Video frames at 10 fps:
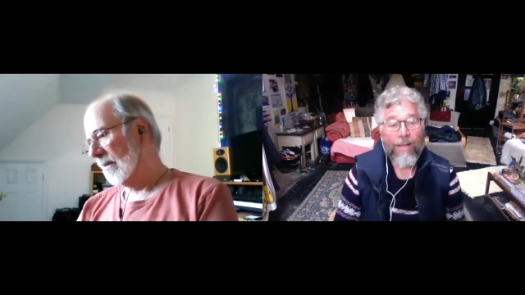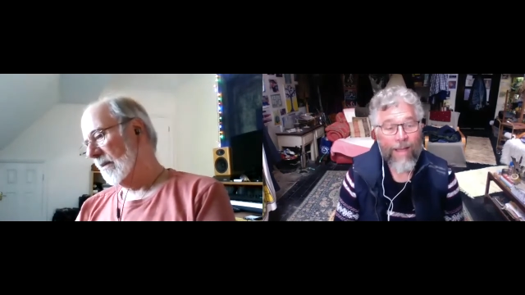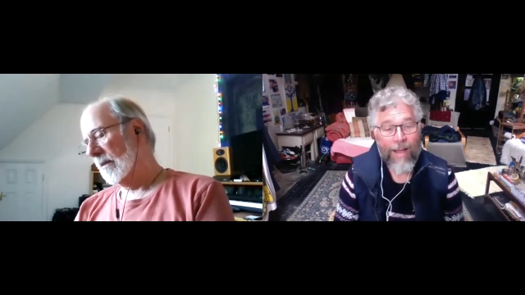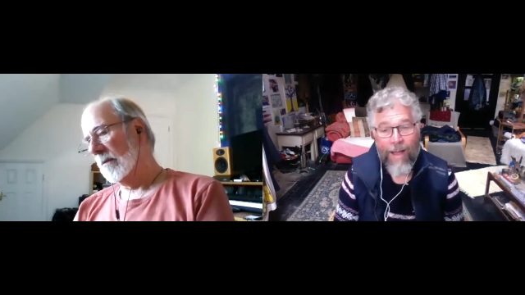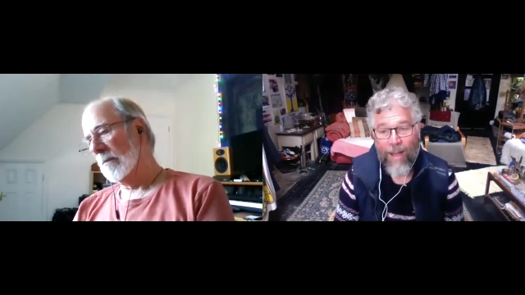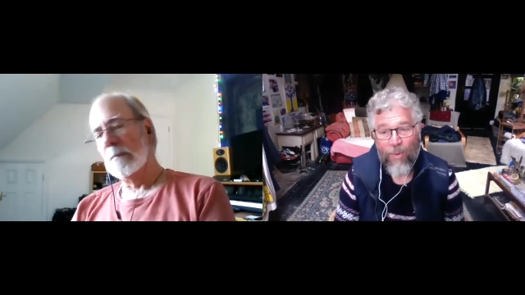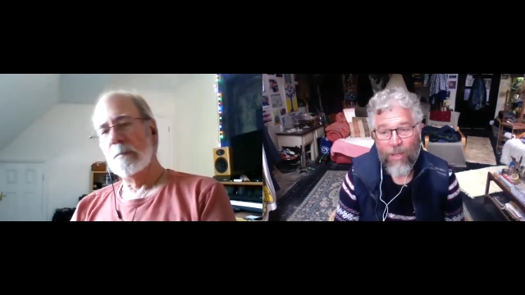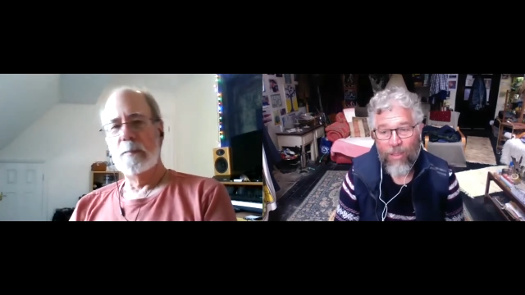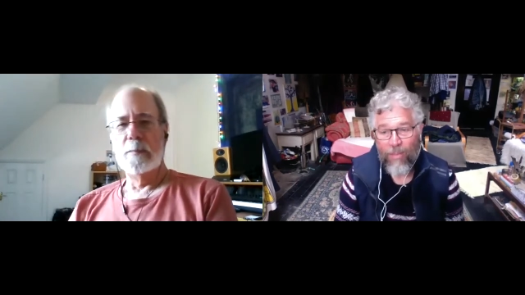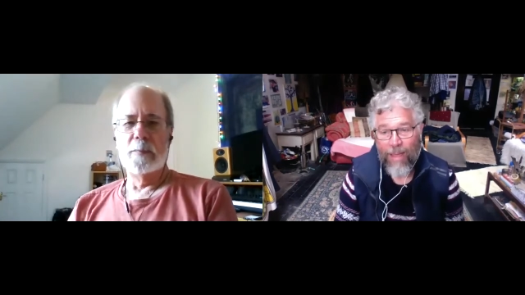Speaker 1: yeah, I'm
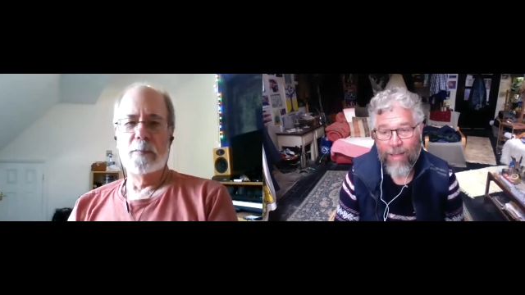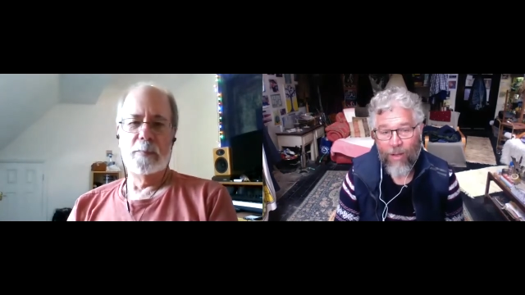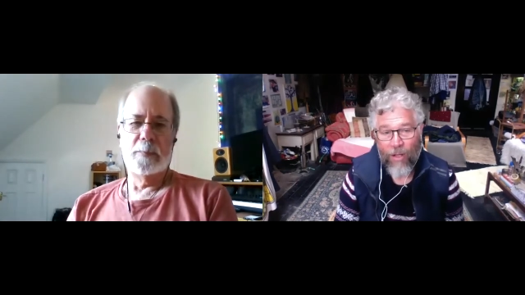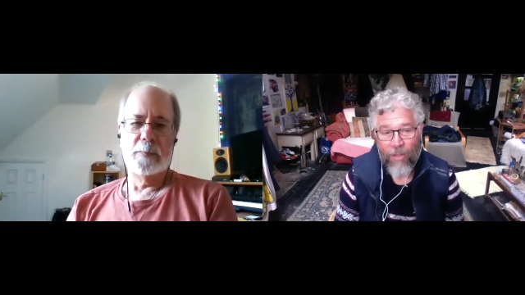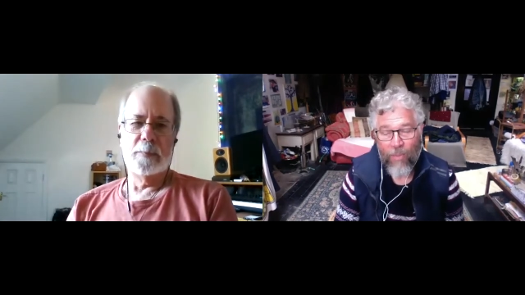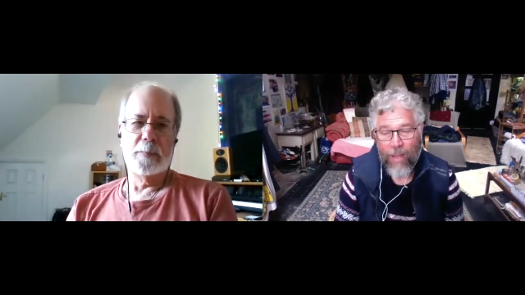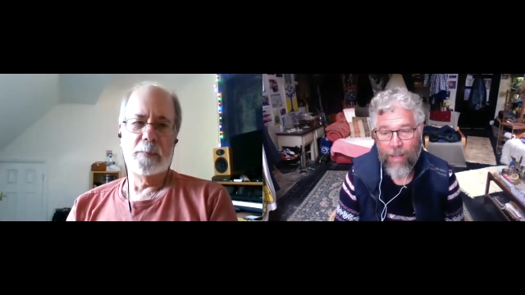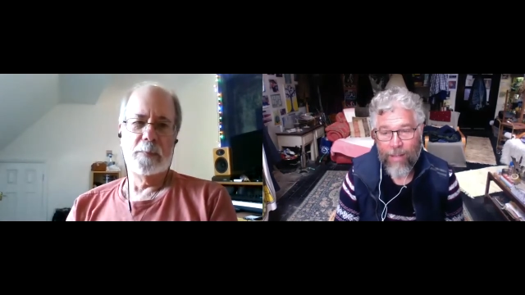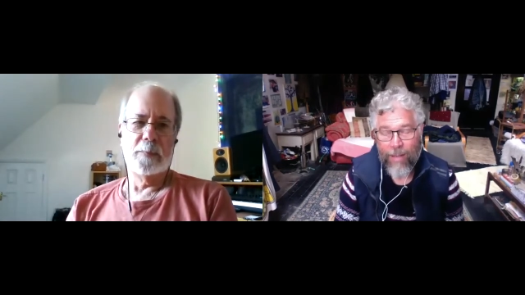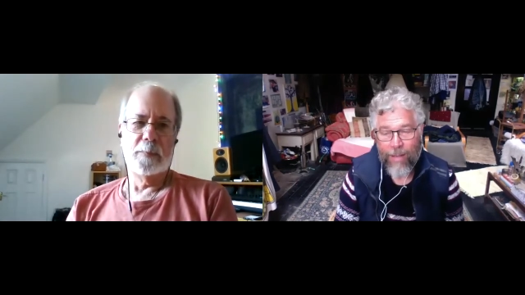with you, man, all the
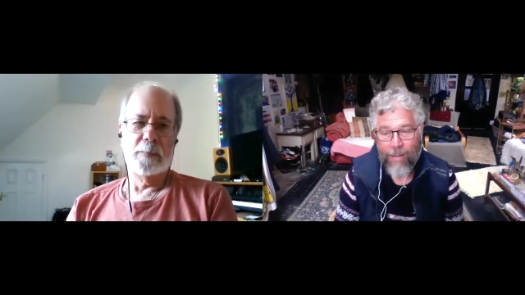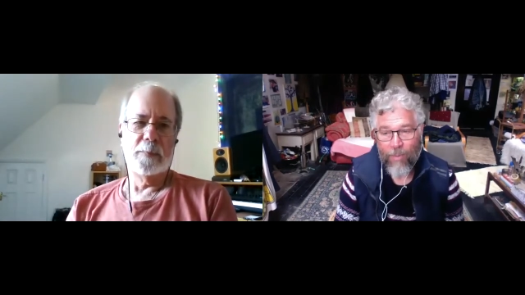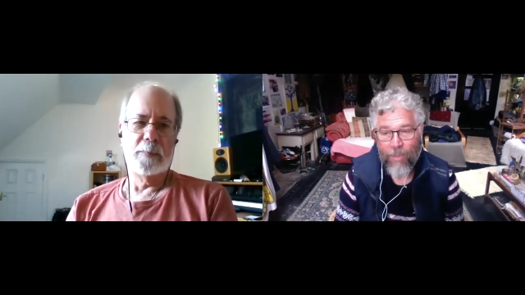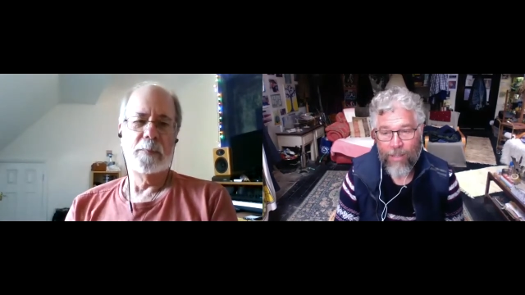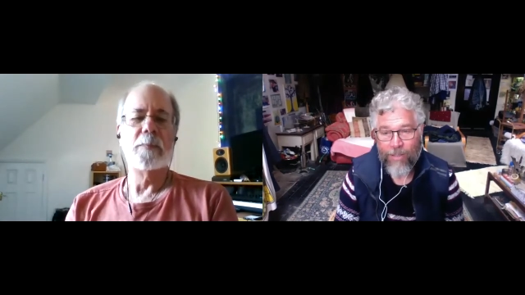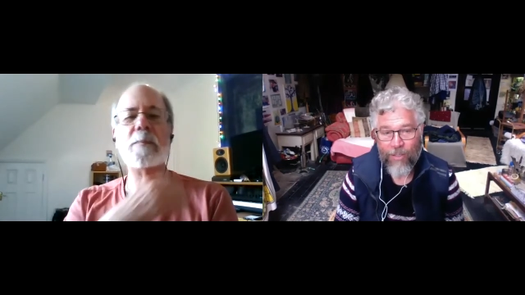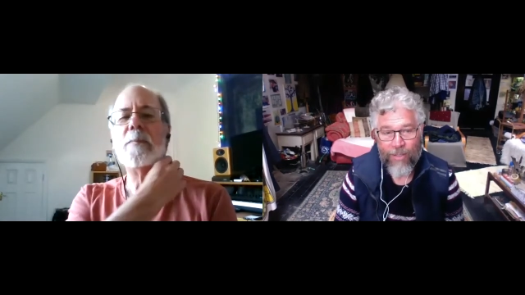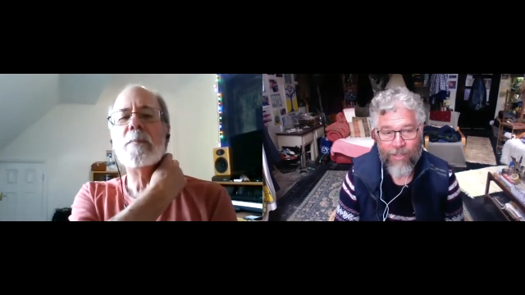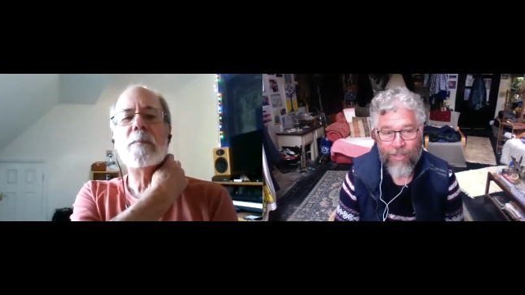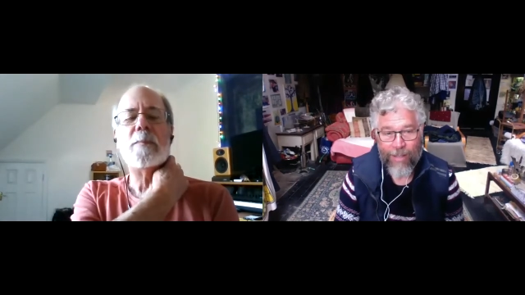way. Uh, we're going to do
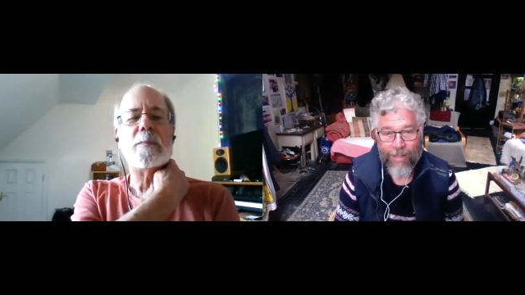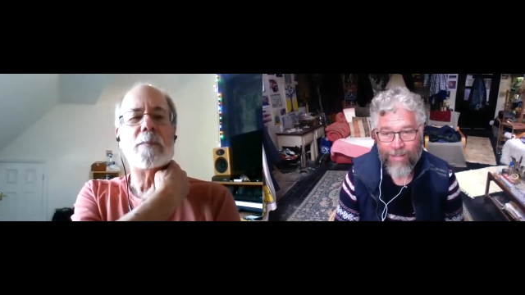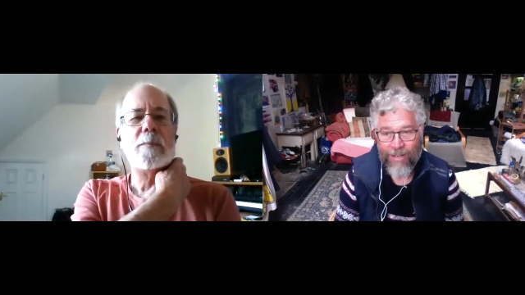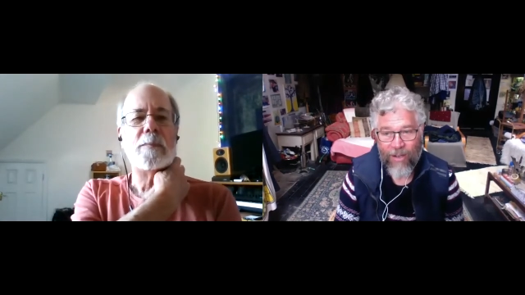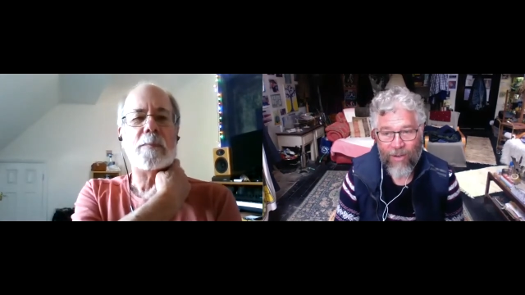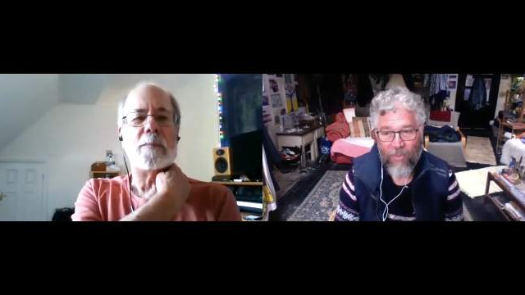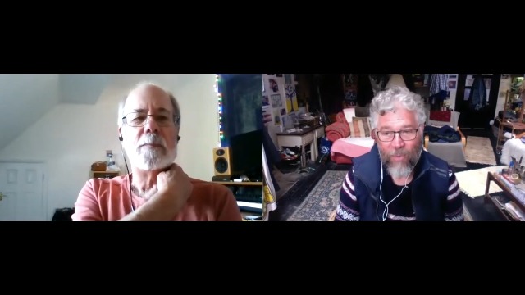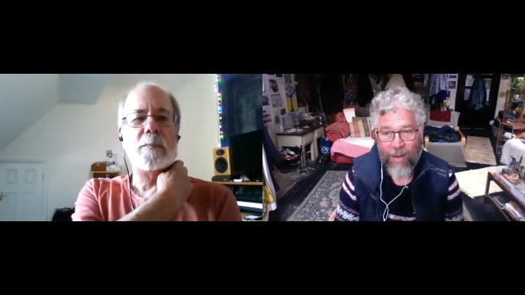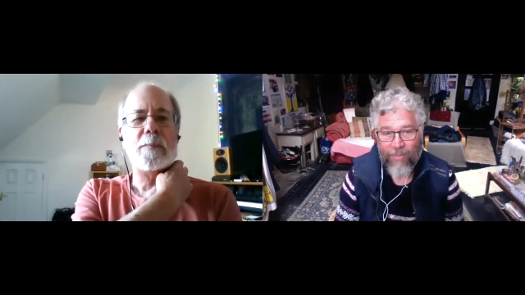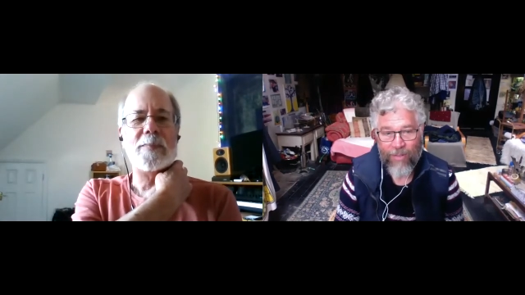this thing, you know,
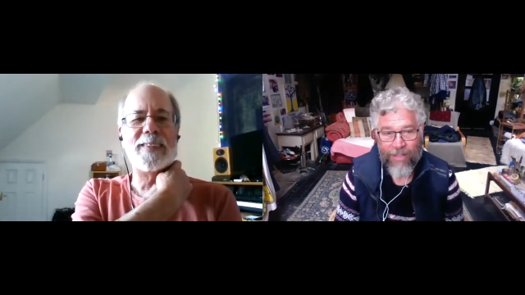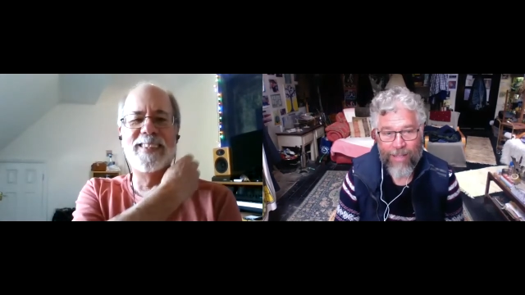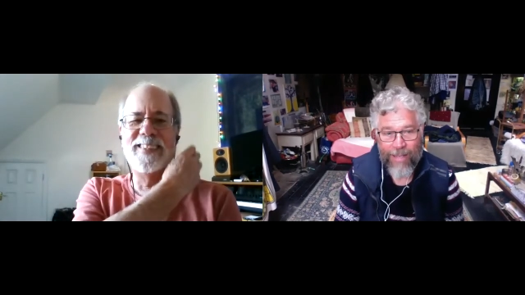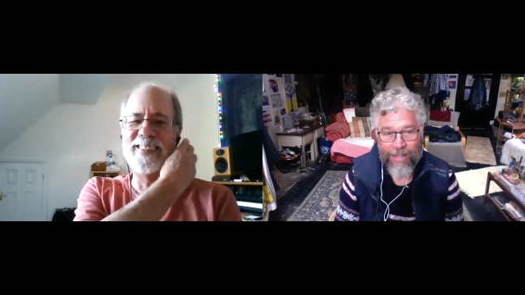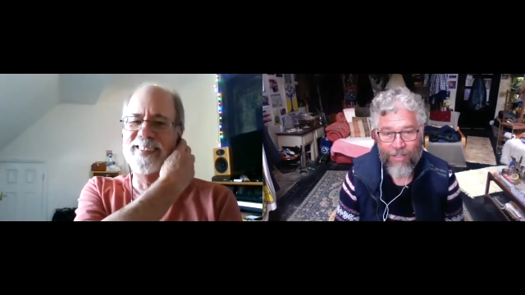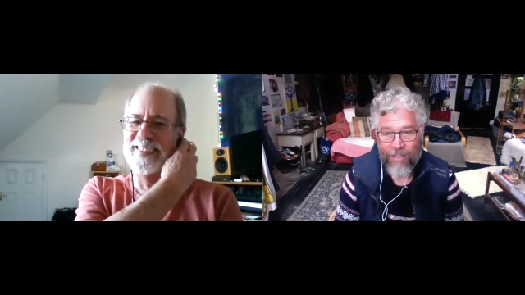whatever it takes.